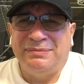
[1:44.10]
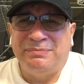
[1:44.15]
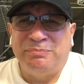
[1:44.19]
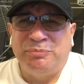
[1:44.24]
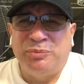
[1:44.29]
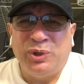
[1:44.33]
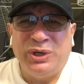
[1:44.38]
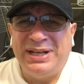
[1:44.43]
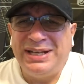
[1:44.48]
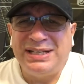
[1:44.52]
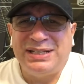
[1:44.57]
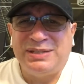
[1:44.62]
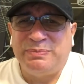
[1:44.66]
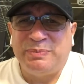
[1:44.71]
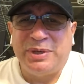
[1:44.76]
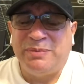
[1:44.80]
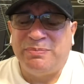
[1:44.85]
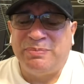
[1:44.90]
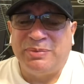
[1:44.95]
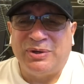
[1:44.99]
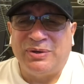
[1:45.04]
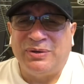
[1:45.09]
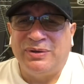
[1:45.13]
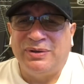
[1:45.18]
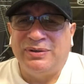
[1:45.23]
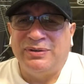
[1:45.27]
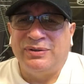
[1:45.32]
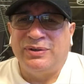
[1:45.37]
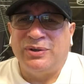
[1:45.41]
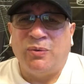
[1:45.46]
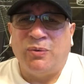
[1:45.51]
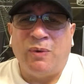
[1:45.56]
British people.
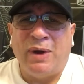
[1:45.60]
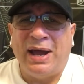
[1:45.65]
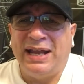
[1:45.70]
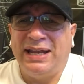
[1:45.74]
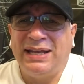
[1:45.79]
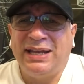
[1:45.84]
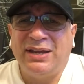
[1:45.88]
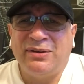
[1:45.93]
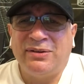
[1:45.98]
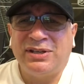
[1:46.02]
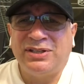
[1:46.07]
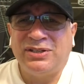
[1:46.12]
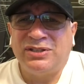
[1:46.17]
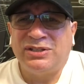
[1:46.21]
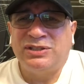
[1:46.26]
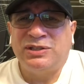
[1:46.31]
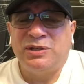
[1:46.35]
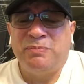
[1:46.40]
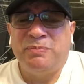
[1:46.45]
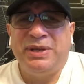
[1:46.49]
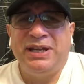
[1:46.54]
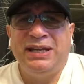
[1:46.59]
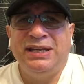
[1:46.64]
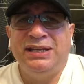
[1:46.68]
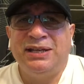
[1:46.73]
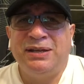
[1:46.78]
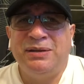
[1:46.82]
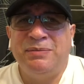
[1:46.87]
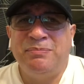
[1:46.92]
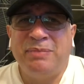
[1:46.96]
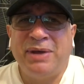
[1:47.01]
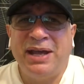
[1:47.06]
The white characters are being
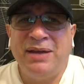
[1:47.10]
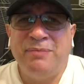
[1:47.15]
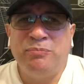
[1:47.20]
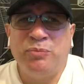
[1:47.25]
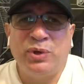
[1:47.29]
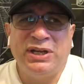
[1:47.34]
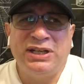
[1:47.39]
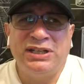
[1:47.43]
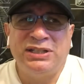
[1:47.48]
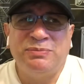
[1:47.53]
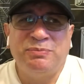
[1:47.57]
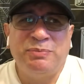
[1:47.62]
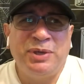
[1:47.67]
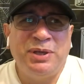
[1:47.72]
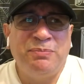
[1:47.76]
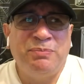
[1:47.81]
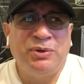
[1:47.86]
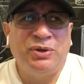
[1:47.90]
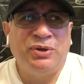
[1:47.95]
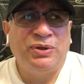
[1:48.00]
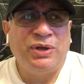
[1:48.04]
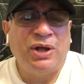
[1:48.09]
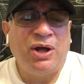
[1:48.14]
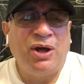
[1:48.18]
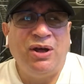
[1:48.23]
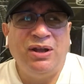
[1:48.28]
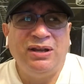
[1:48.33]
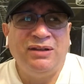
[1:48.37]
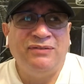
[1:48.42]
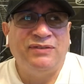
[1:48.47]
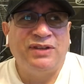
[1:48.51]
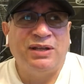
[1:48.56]
done by British people.
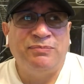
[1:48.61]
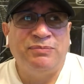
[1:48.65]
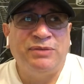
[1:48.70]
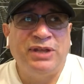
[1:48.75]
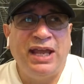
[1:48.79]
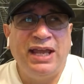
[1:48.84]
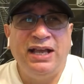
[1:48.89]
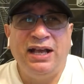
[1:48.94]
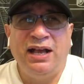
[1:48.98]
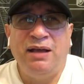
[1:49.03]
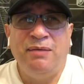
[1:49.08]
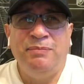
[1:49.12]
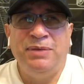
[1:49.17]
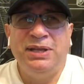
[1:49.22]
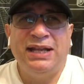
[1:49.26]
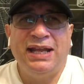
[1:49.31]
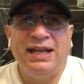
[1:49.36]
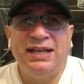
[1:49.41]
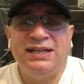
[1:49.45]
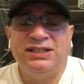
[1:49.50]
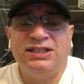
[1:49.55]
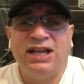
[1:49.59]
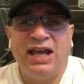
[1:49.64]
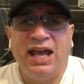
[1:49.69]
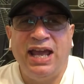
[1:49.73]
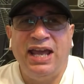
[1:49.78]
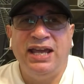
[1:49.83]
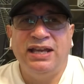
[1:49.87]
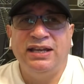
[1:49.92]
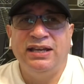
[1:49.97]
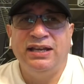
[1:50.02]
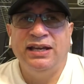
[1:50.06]
All of them. They come and they
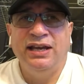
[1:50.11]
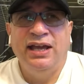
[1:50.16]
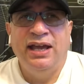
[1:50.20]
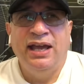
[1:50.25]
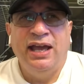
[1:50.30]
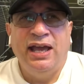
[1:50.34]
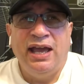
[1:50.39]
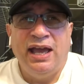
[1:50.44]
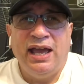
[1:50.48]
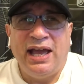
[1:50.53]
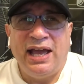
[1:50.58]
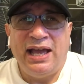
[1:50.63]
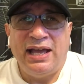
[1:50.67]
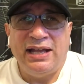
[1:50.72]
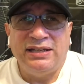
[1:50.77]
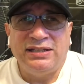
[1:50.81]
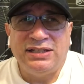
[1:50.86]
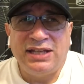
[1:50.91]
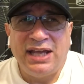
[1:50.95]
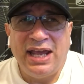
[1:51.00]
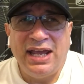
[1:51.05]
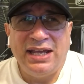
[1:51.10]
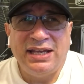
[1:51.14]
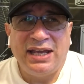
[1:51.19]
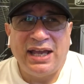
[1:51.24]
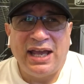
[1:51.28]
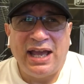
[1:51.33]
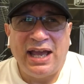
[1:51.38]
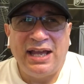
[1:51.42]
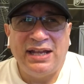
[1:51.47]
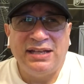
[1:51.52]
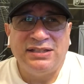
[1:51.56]
take and
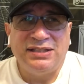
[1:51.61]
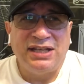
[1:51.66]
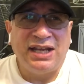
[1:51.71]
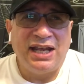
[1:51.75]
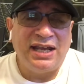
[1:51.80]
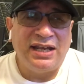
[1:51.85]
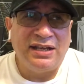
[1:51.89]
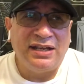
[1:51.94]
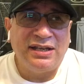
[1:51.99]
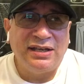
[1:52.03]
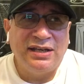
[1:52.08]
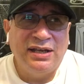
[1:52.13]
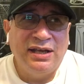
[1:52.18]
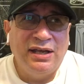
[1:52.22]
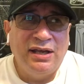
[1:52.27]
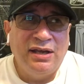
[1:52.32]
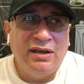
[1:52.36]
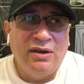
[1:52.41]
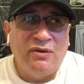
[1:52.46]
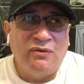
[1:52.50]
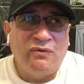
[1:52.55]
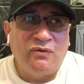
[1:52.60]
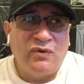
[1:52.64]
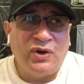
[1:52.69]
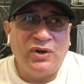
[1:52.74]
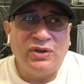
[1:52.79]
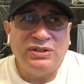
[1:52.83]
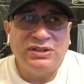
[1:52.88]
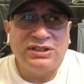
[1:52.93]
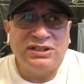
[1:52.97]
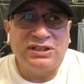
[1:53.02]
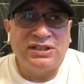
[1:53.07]
take and take.
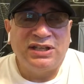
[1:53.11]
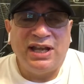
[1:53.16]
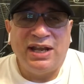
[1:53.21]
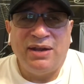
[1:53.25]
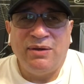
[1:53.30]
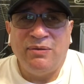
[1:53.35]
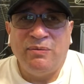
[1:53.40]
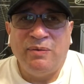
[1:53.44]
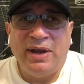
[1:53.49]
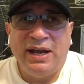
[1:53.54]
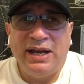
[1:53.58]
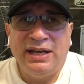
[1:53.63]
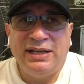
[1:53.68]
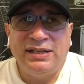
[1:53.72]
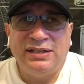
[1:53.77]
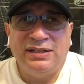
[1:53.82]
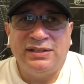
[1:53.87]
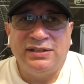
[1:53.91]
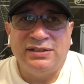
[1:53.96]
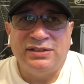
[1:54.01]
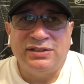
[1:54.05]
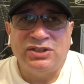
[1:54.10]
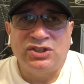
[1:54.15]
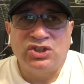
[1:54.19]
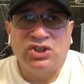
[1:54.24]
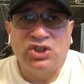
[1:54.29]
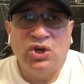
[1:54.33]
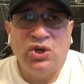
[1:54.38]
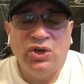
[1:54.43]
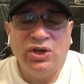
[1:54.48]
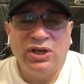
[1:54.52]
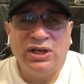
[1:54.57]
First, they went and
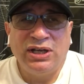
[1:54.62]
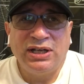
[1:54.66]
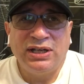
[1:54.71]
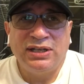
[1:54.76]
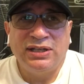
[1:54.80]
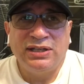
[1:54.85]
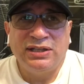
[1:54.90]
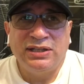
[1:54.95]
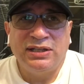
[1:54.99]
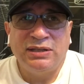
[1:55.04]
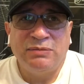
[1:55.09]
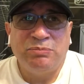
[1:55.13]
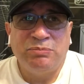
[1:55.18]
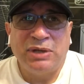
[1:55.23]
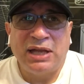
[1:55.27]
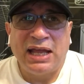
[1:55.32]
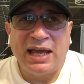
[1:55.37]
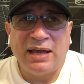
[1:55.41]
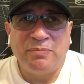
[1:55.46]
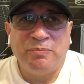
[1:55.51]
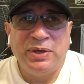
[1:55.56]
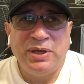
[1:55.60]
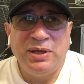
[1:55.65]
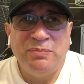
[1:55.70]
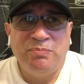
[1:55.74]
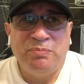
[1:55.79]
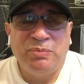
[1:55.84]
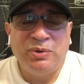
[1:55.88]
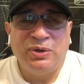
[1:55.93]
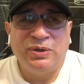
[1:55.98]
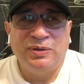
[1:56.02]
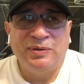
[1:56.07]
took the black
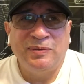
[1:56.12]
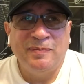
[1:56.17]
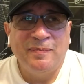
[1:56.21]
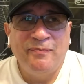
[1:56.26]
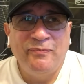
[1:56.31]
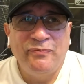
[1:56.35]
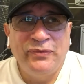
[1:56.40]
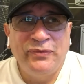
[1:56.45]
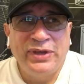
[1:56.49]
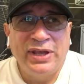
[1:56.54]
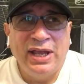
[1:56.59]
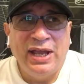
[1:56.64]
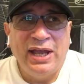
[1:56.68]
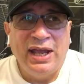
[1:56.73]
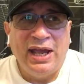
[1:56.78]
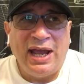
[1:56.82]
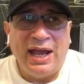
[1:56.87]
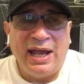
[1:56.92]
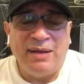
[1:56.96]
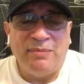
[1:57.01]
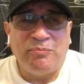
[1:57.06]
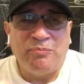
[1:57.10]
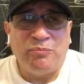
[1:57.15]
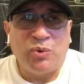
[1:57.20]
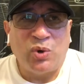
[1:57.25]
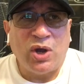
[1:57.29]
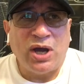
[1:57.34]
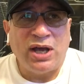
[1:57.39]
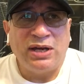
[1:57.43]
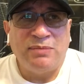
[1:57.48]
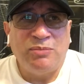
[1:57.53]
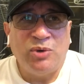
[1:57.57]
people and
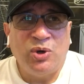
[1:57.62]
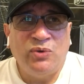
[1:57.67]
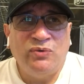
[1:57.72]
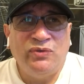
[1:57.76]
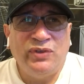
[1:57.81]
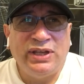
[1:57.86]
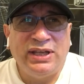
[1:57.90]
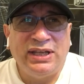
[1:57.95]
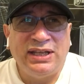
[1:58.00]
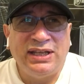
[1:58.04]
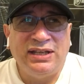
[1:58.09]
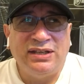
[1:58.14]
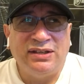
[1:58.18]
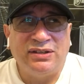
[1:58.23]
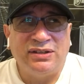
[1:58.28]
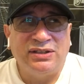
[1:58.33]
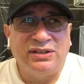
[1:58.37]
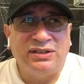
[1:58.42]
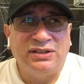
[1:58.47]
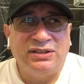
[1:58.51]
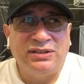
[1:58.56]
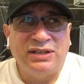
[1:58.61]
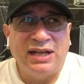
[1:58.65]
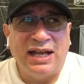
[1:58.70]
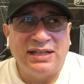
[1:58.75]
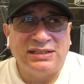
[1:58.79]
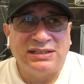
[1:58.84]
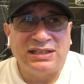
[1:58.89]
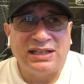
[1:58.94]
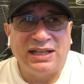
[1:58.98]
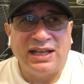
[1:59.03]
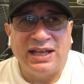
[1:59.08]
brought them over here
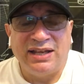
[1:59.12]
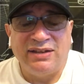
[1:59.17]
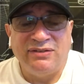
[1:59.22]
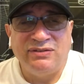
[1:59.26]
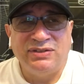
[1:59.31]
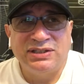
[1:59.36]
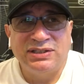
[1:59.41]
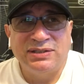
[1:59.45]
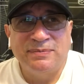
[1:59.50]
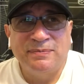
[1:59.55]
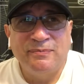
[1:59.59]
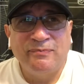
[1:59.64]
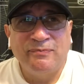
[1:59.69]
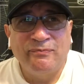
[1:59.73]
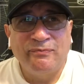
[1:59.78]
as slaves.